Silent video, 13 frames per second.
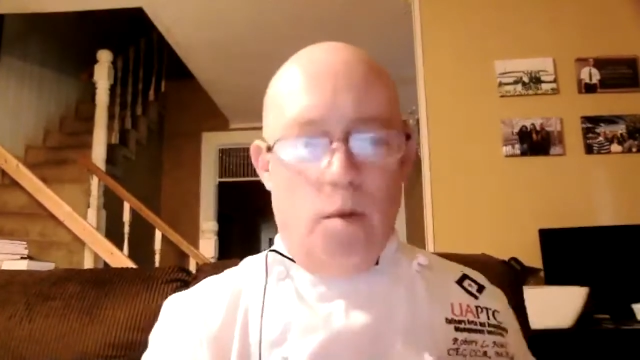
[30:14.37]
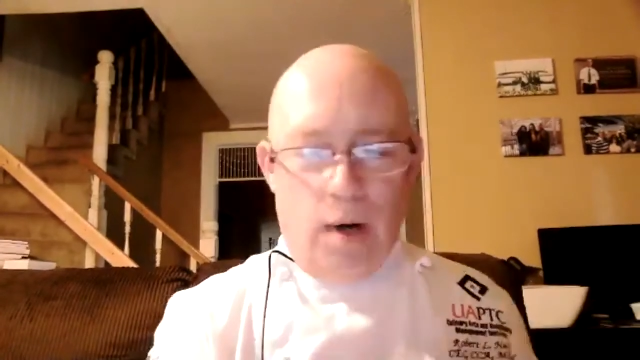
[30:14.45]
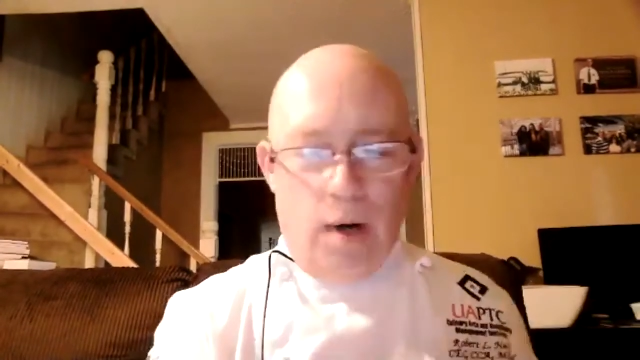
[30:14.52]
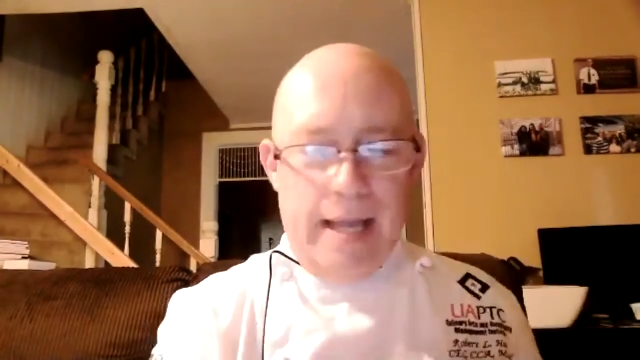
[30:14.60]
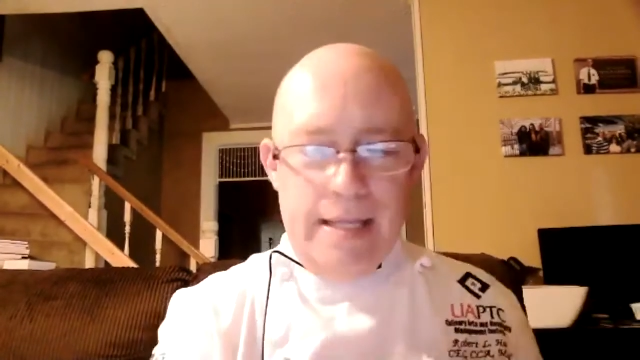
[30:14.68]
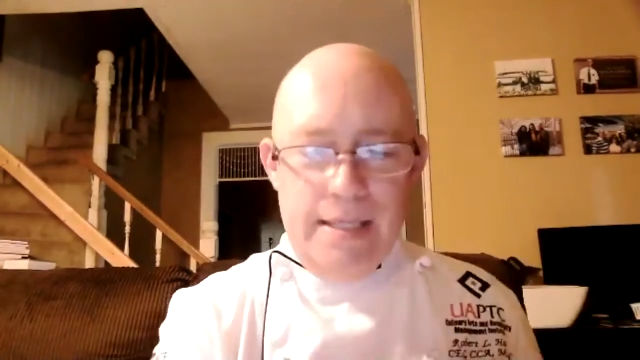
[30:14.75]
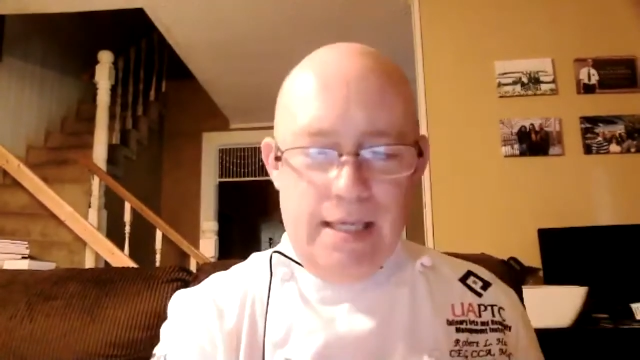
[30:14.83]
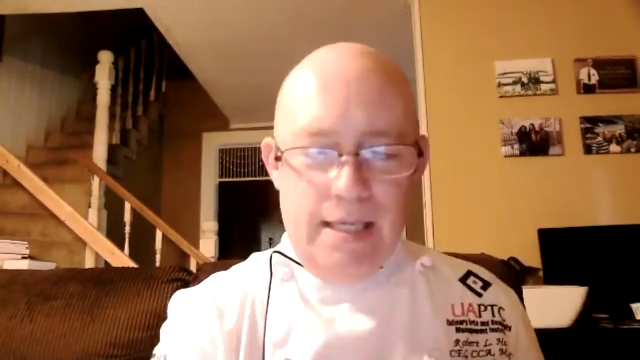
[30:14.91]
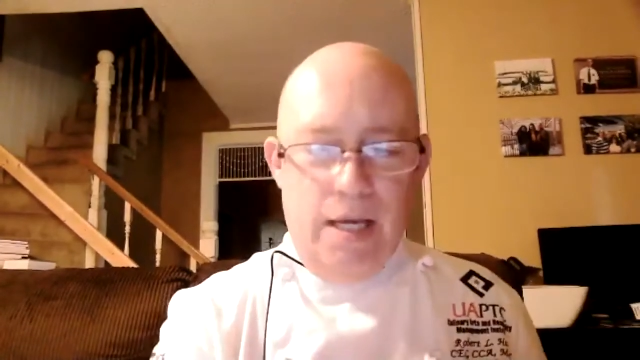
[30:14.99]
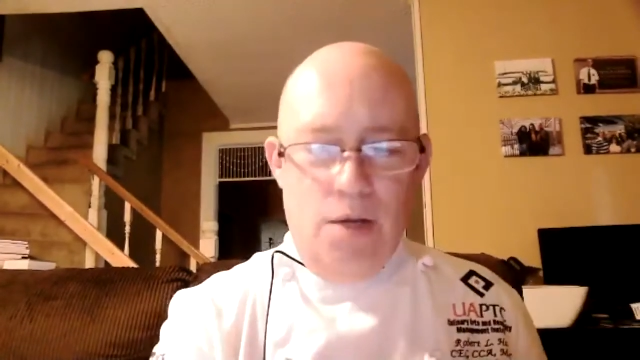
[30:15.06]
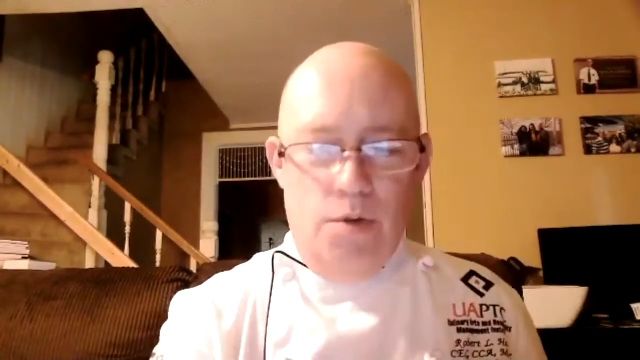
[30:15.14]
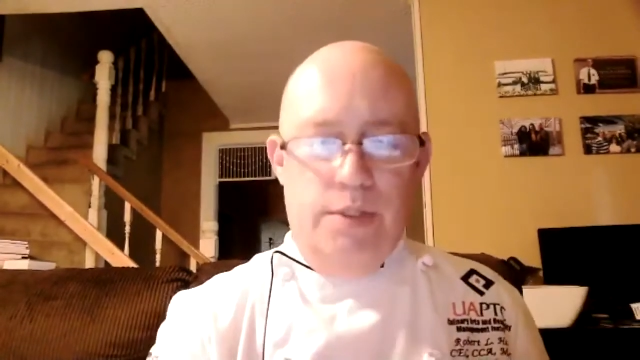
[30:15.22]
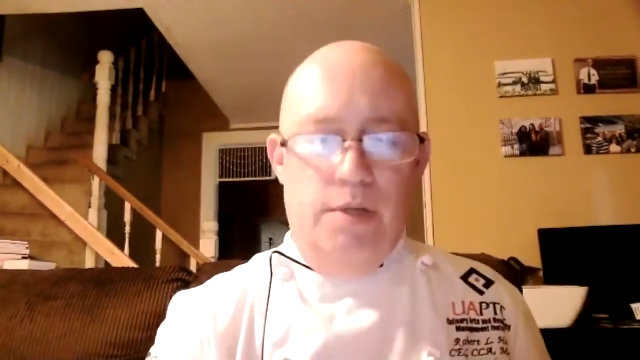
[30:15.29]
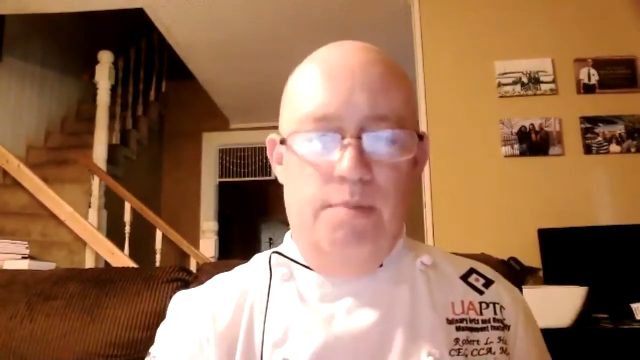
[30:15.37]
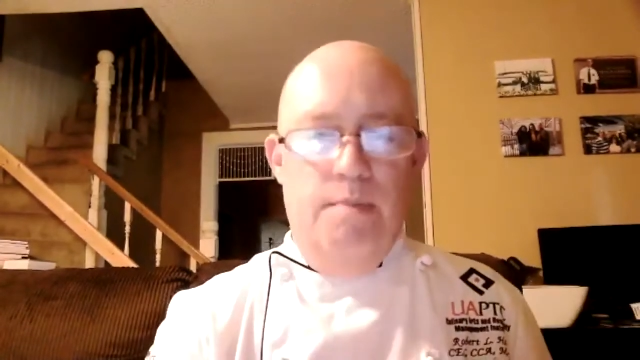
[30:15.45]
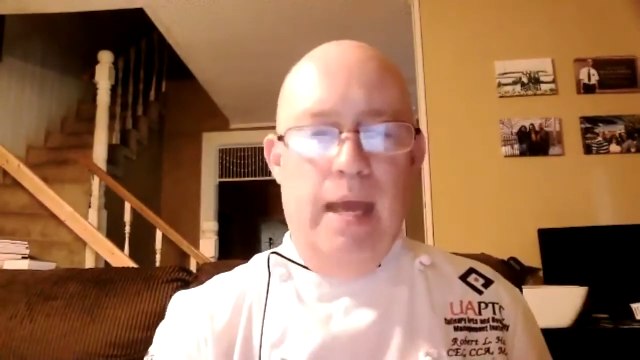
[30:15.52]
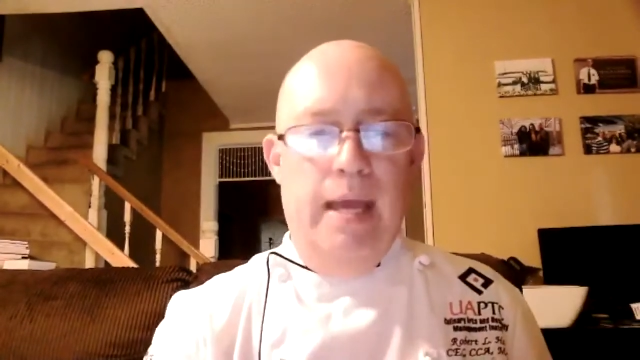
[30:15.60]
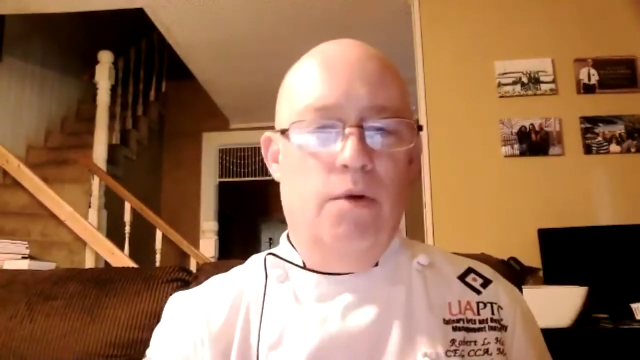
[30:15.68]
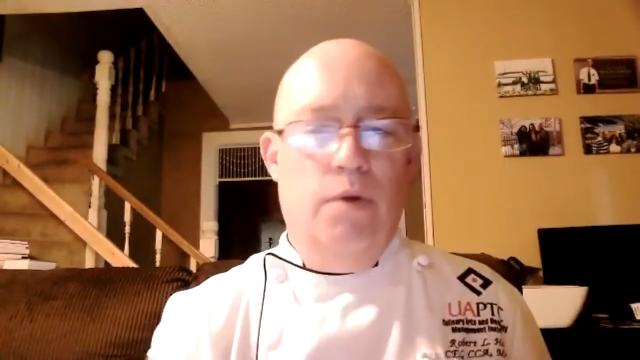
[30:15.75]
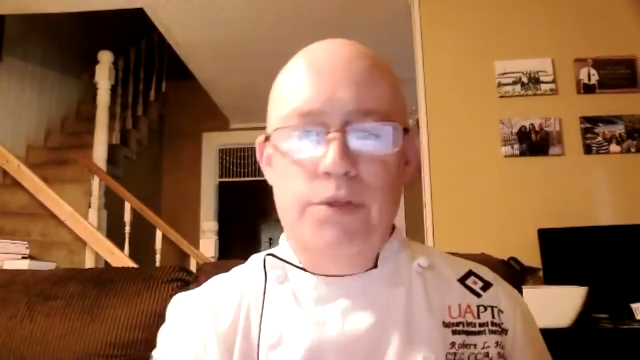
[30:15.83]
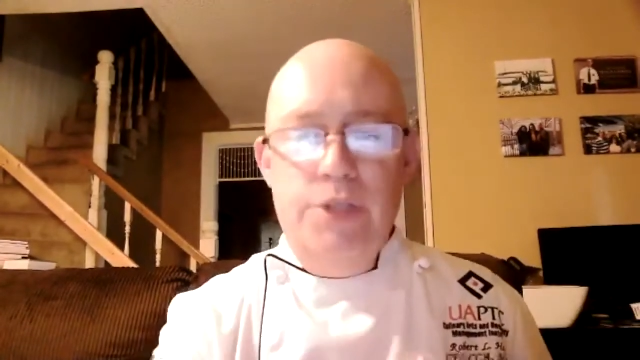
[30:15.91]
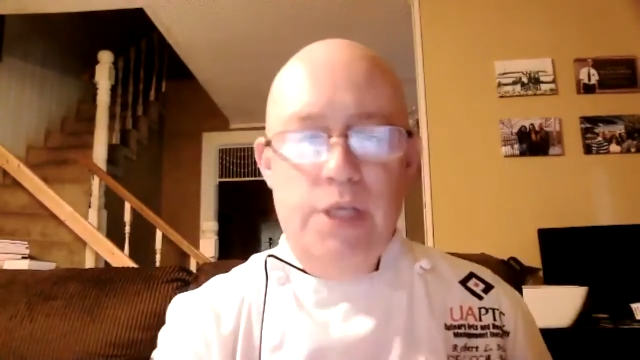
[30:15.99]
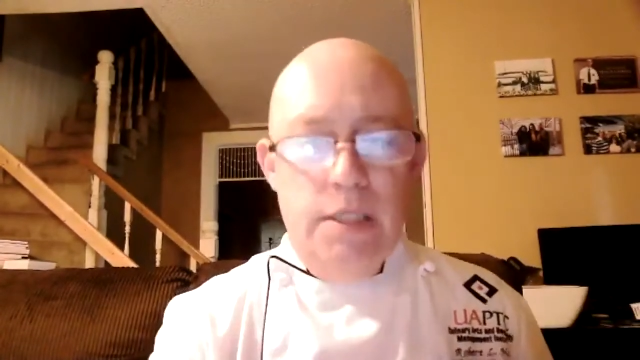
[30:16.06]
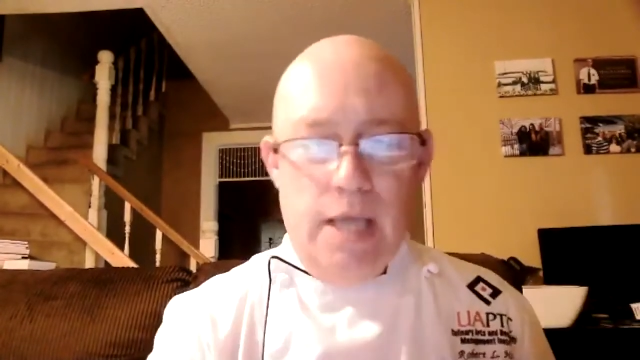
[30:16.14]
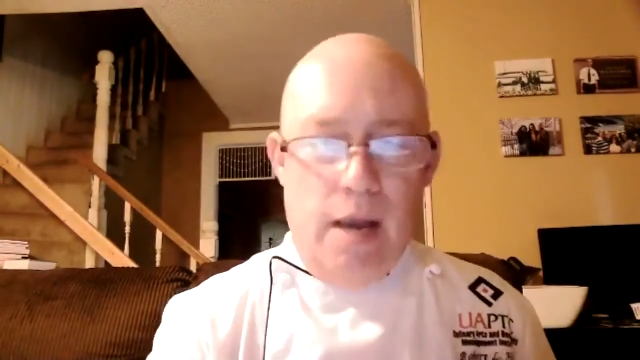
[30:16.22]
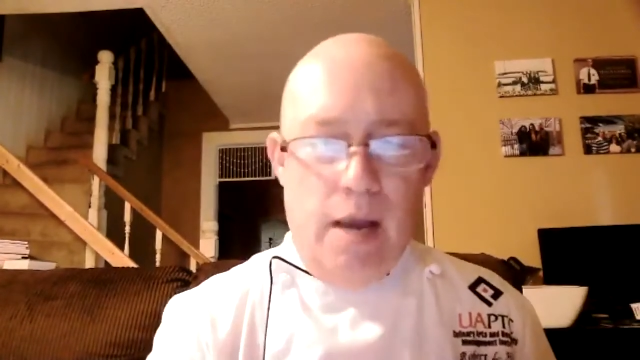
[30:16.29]
brand singles to make grilled
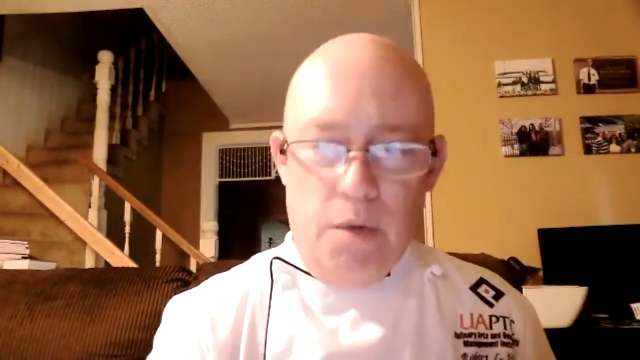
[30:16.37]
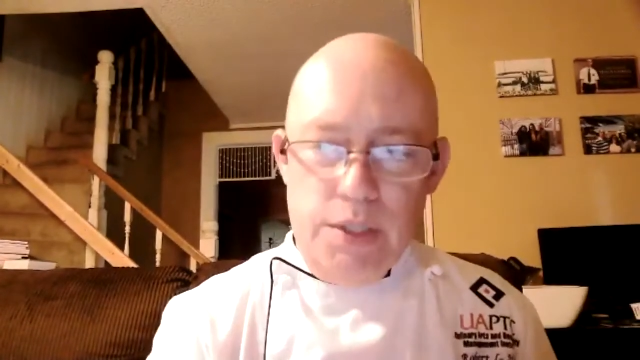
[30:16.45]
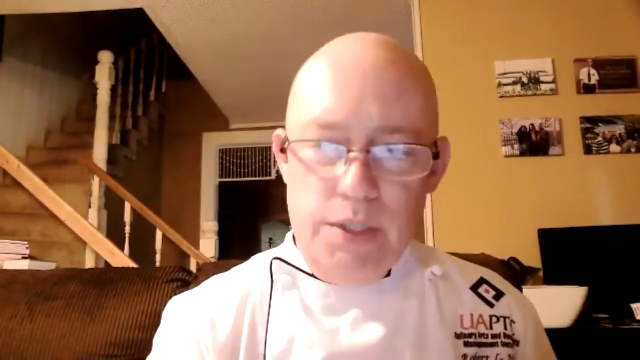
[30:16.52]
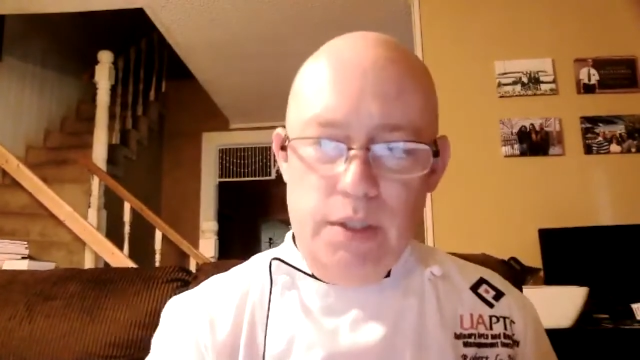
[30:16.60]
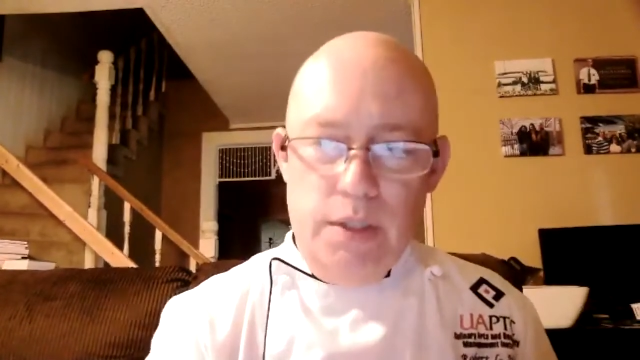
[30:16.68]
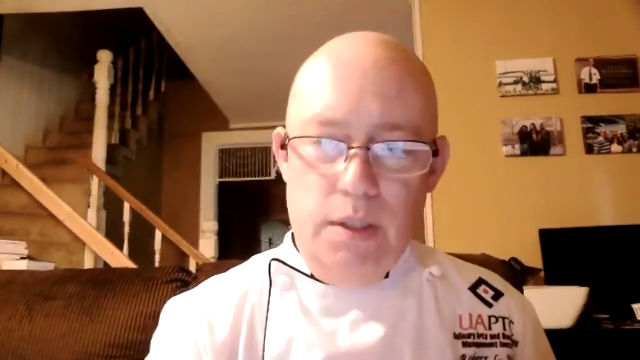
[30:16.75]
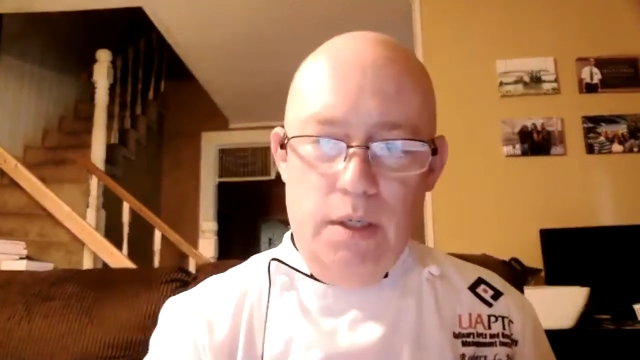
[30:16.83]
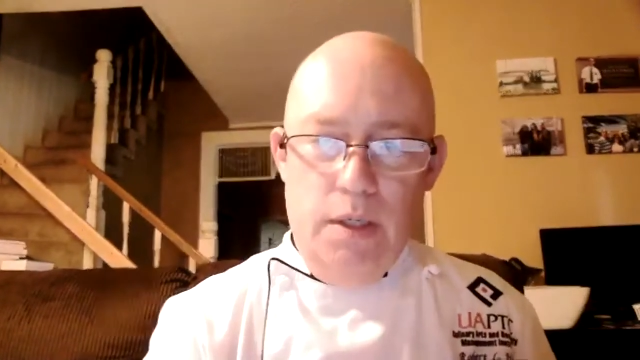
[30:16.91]
cheese sandwich.